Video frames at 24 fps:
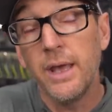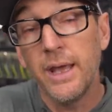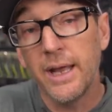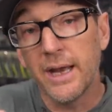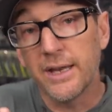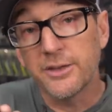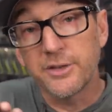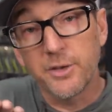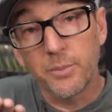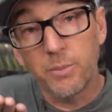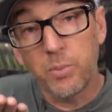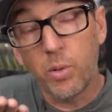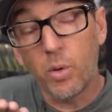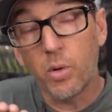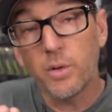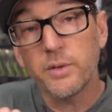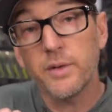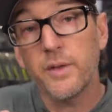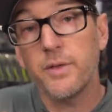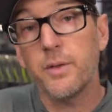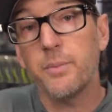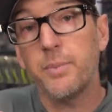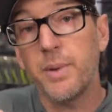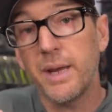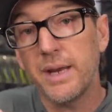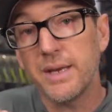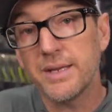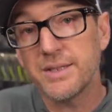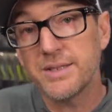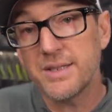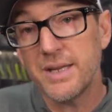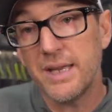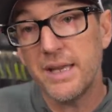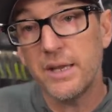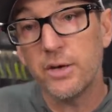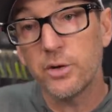And it's important that the bait
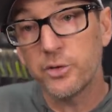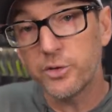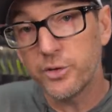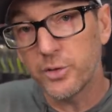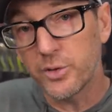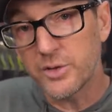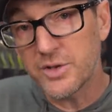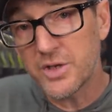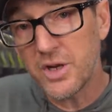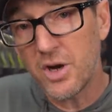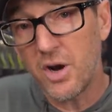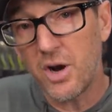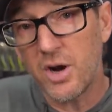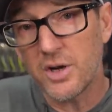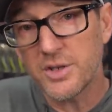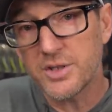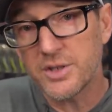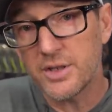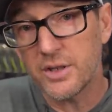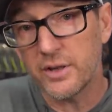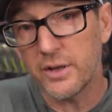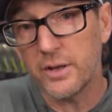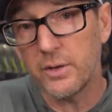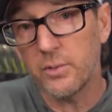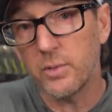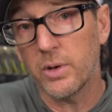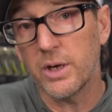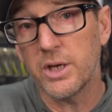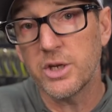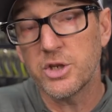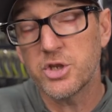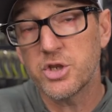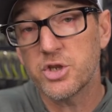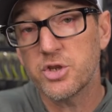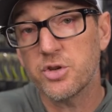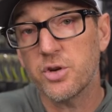is keeled so it's constantly
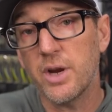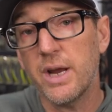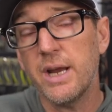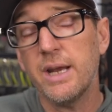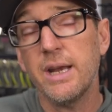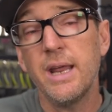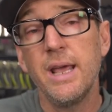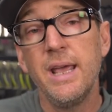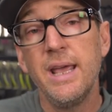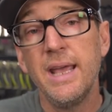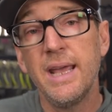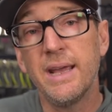running straight.